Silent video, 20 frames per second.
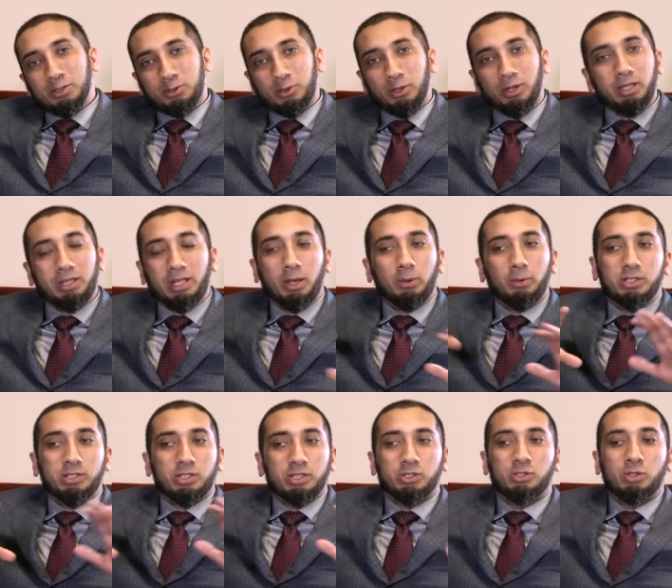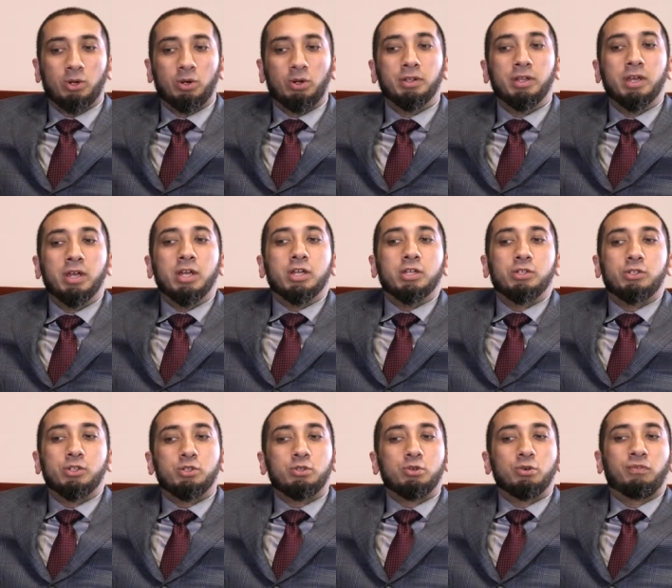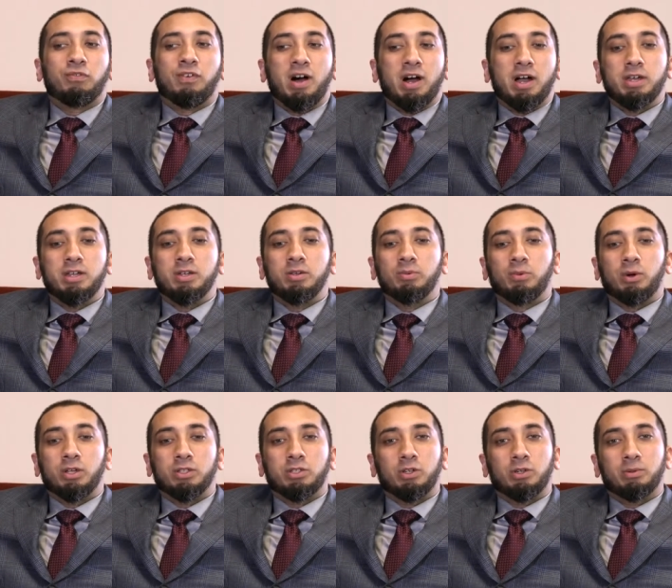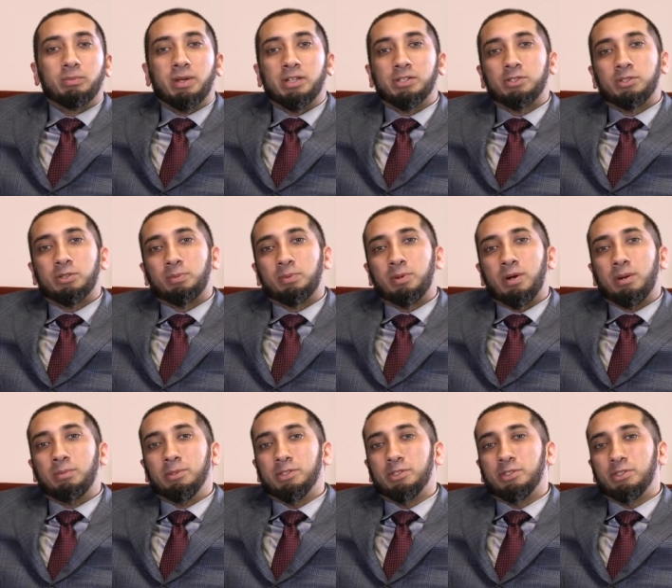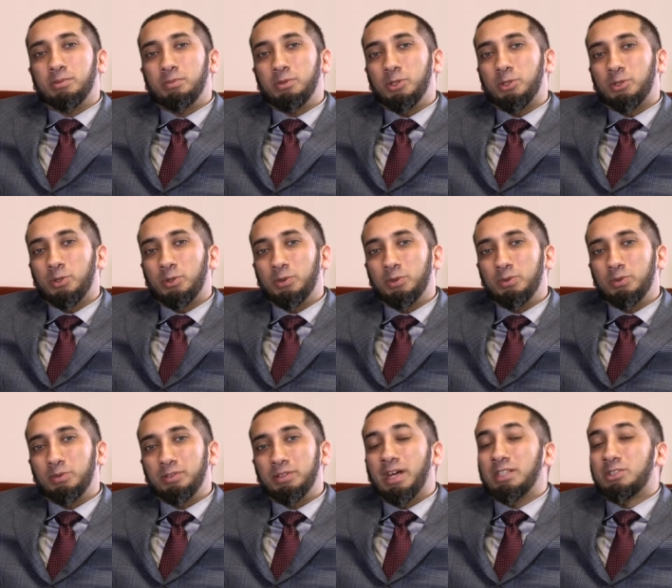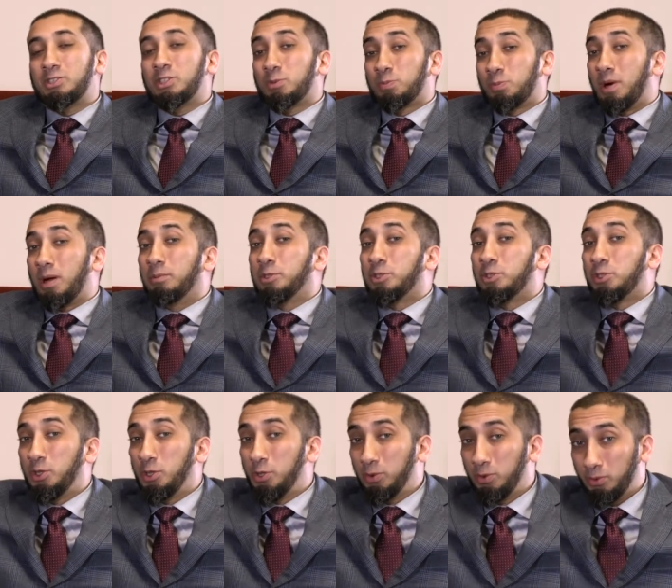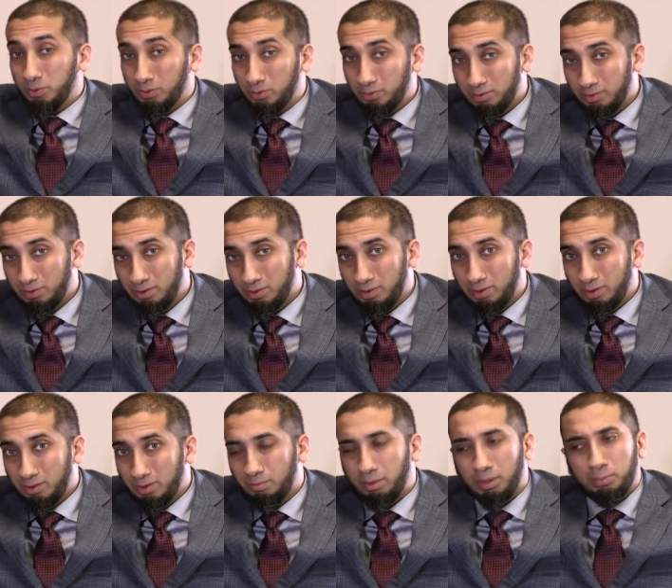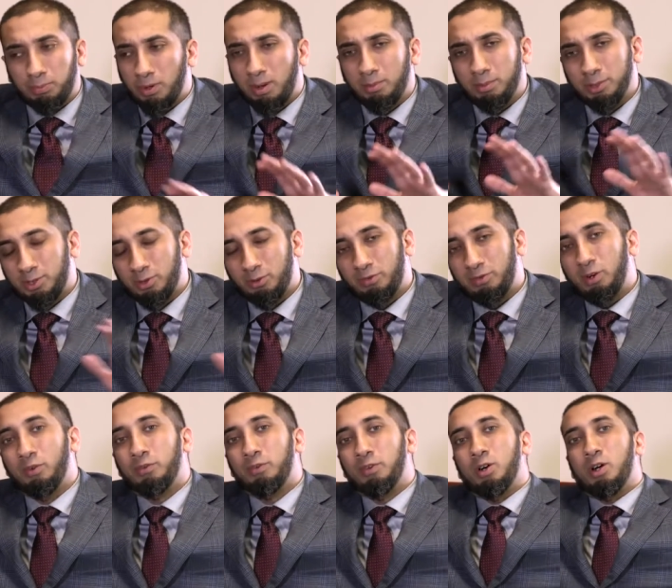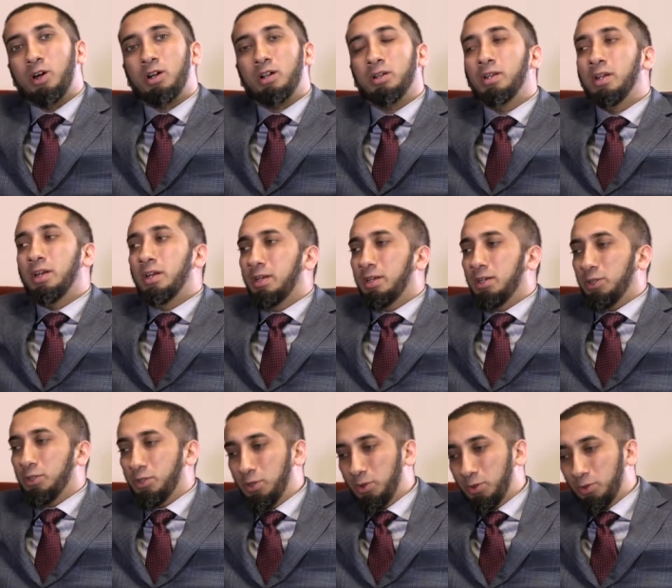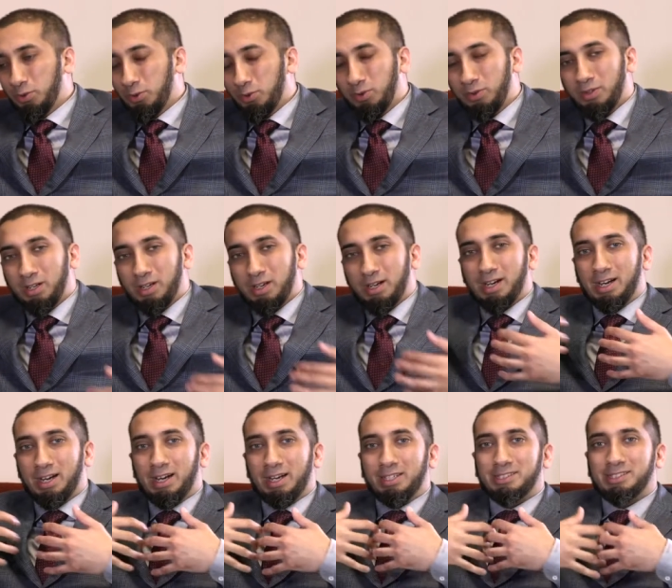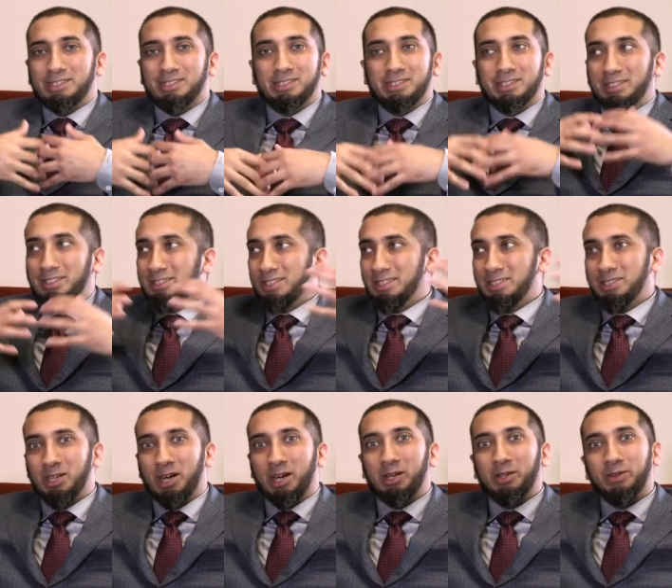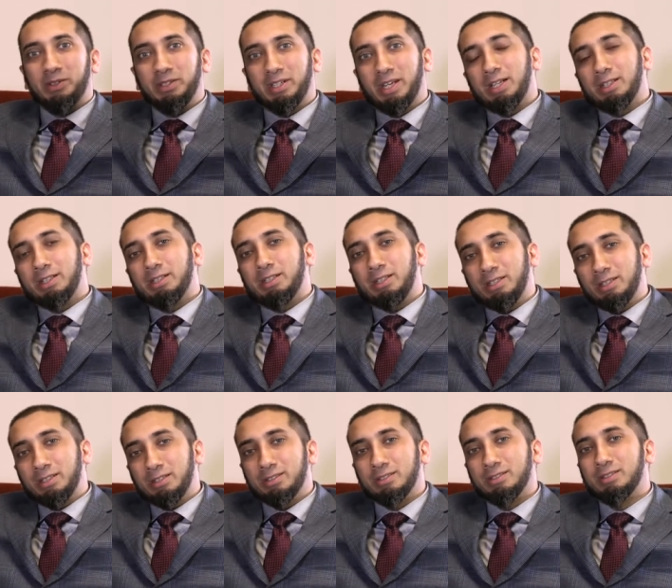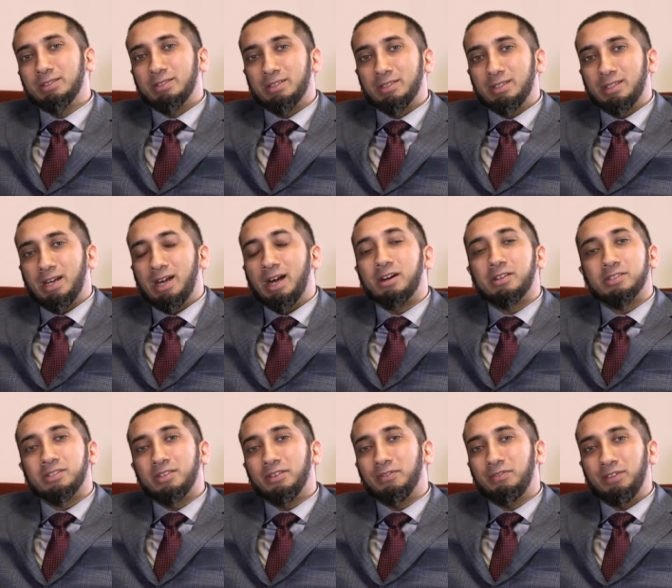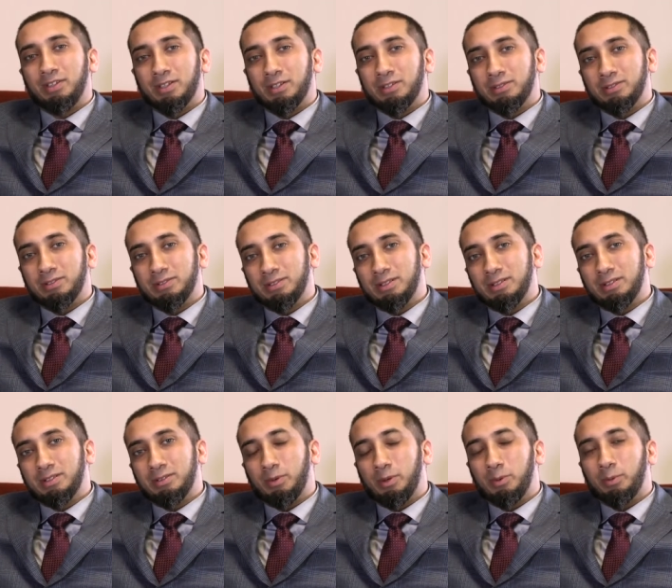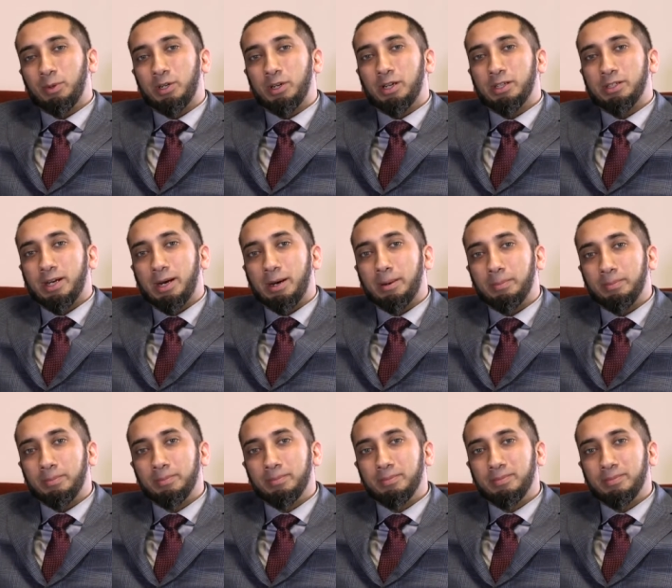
So they were just told, Did you find what your master promised to be true? Not just promised you, but promised overall. You, us, this entire reality. How does it feel when we're on top?